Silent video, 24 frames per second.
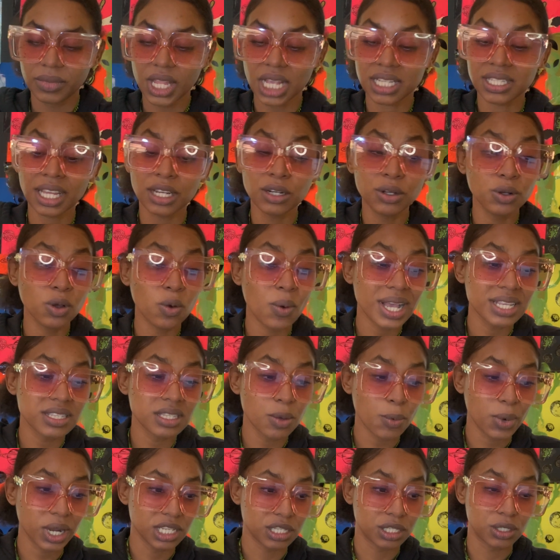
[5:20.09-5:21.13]
So I don't know why
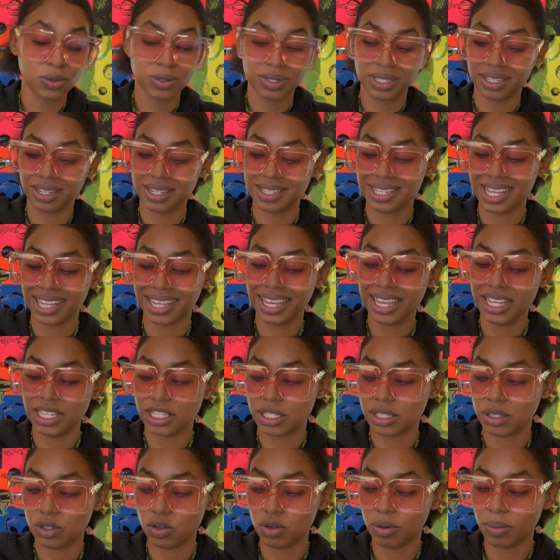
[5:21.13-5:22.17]
someone is using this
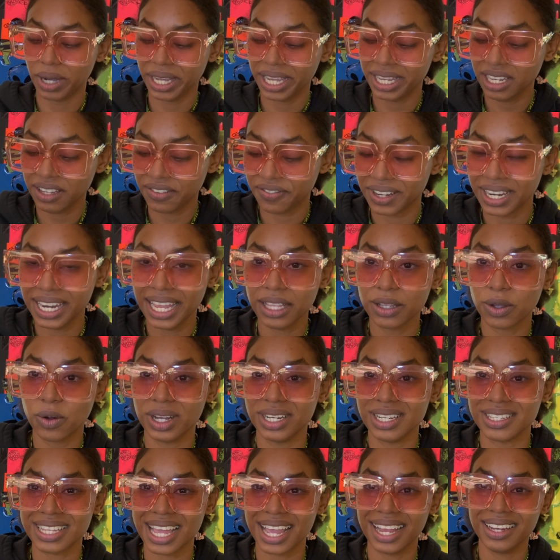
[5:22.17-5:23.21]
against you, but you need to let go
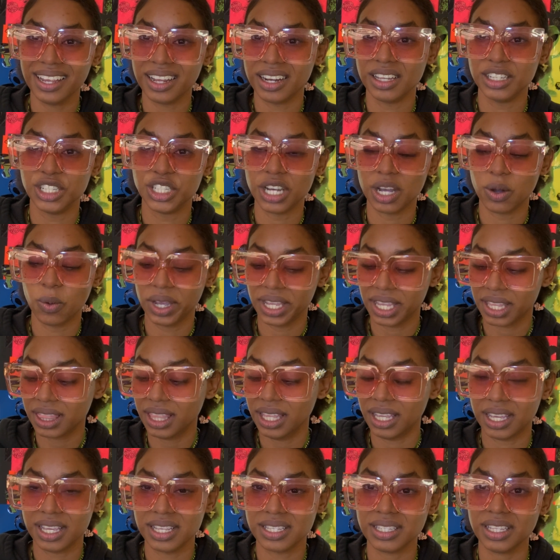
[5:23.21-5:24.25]
of this ideology of what you
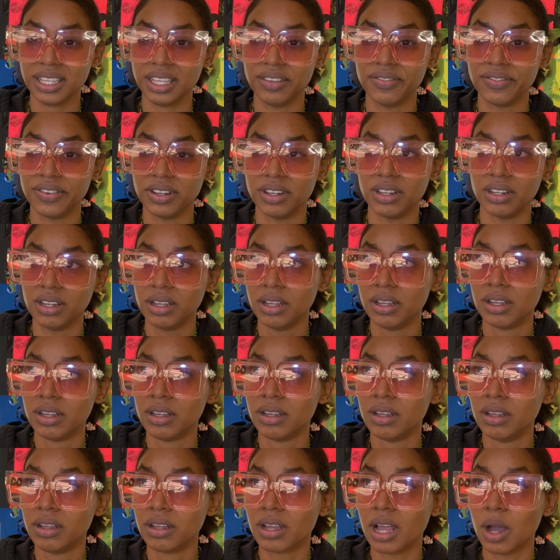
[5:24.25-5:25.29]
think is evil.
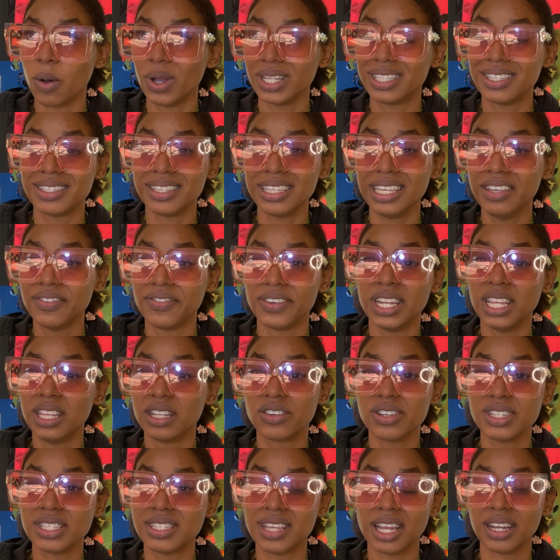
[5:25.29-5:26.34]
Because what is evil in
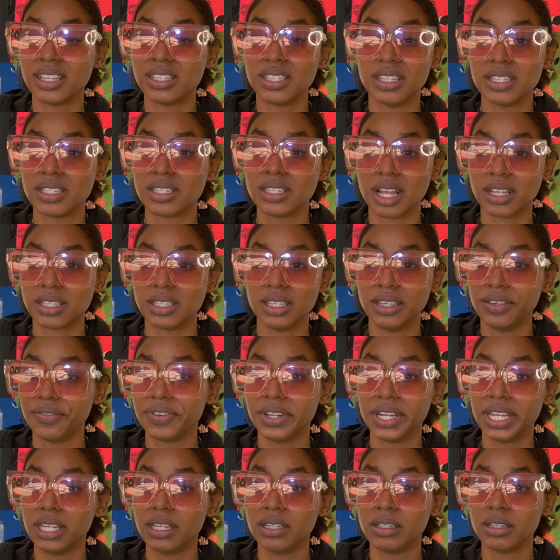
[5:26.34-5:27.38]
Christianity is not
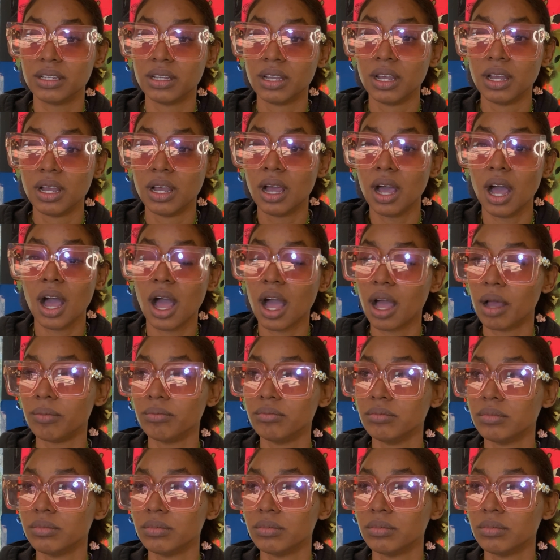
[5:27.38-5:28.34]
evil in um